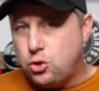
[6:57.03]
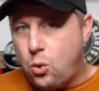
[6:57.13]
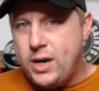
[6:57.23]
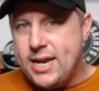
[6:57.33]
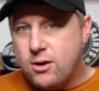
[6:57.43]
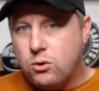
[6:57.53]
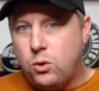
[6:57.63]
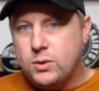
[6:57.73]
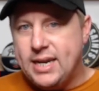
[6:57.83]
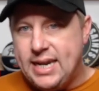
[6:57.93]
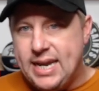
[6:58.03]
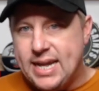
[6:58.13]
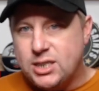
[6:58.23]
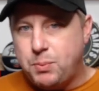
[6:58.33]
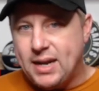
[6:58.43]
20-year-old
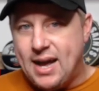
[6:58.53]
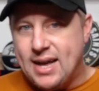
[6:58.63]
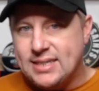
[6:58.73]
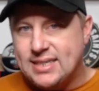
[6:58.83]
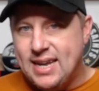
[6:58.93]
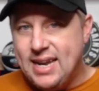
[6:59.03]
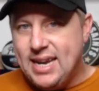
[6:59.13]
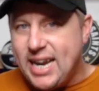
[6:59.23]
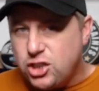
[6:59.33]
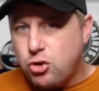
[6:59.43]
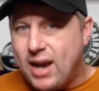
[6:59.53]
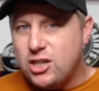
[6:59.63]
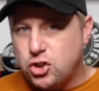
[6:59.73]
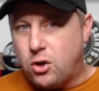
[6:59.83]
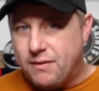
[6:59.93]
kids because he's trying to
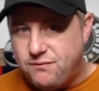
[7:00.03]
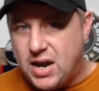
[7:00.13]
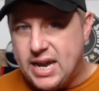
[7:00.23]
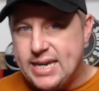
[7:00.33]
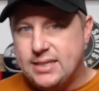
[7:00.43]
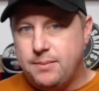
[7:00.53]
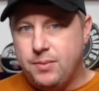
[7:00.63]
start a fight.